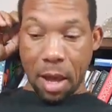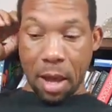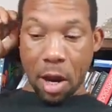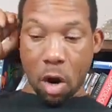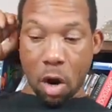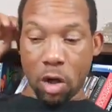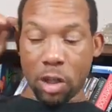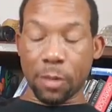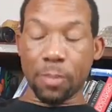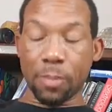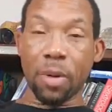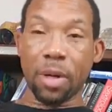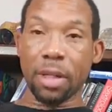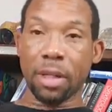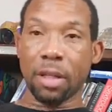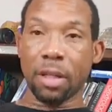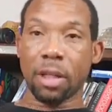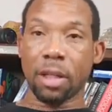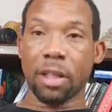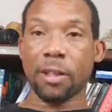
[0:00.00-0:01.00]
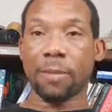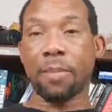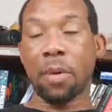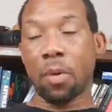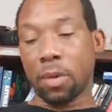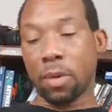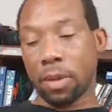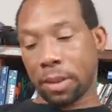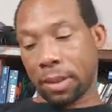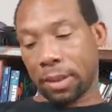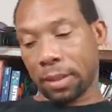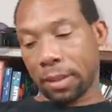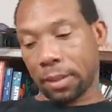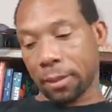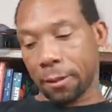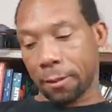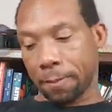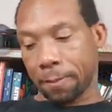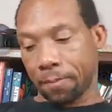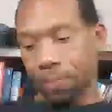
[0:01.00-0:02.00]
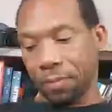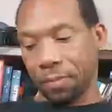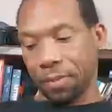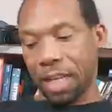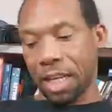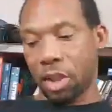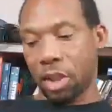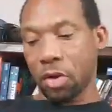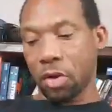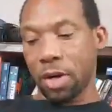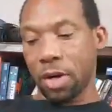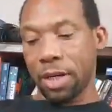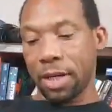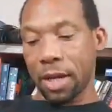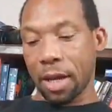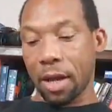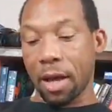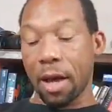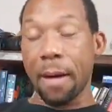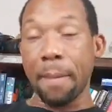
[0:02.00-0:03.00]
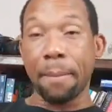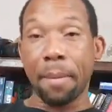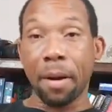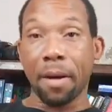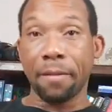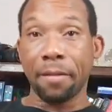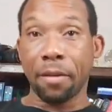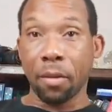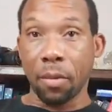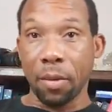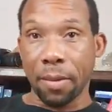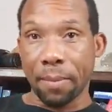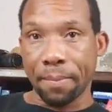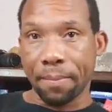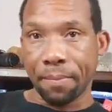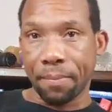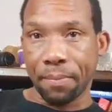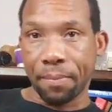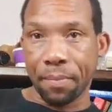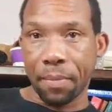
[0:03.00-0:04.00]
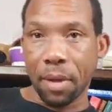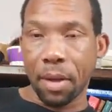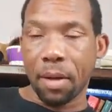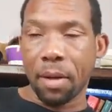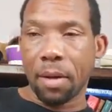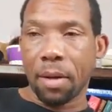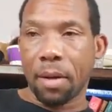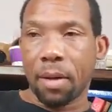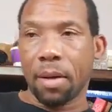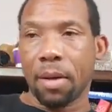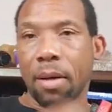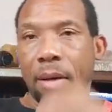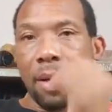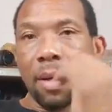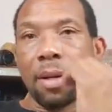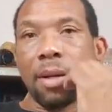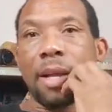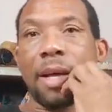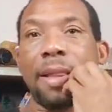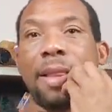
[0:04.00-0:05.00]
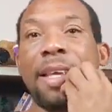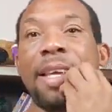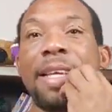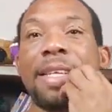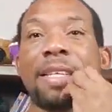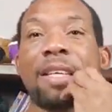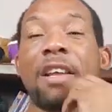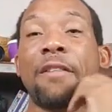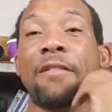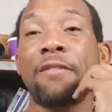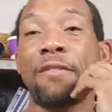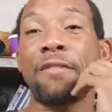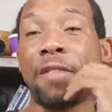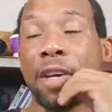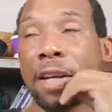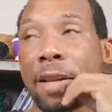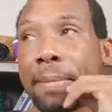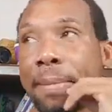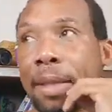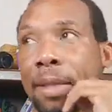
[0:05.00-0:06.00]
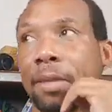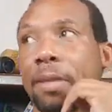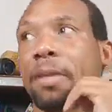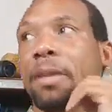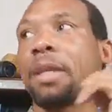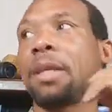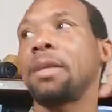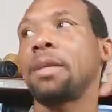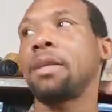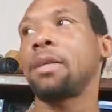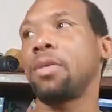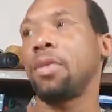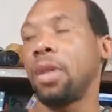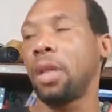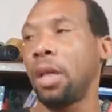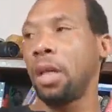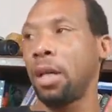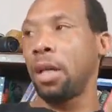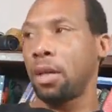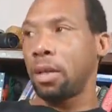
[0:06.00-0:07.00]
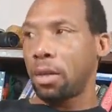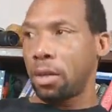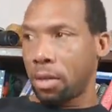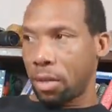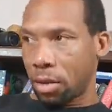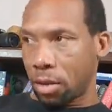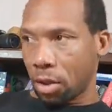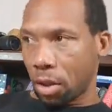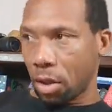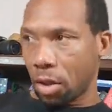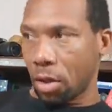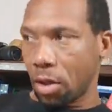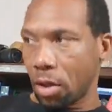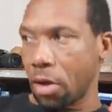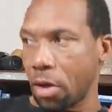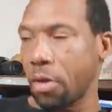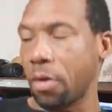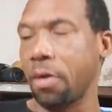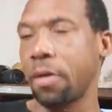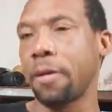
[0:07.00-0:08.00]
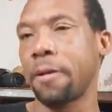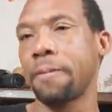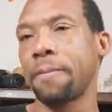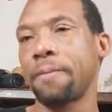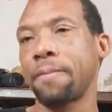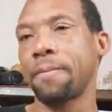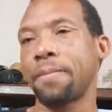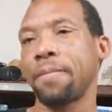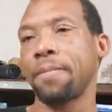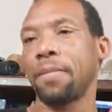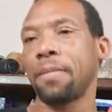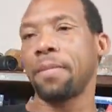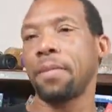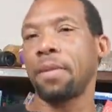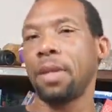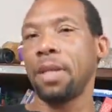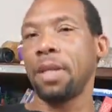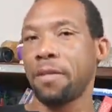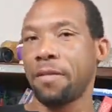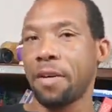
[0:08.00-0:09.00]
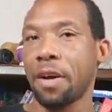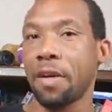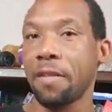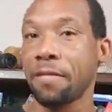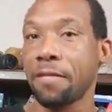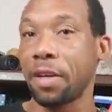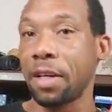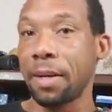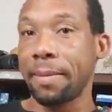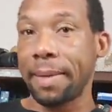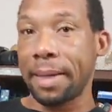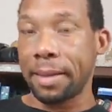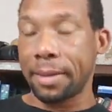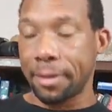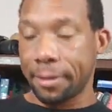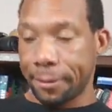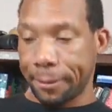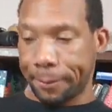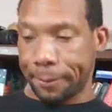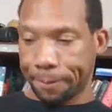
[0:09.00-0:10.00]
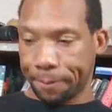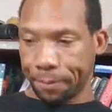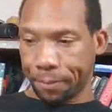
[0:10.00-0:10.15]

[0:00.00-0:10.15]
corresponding to the spokes that join the hub of the rim. Now, these are the fundamental things you need to learn. These are very fundamental.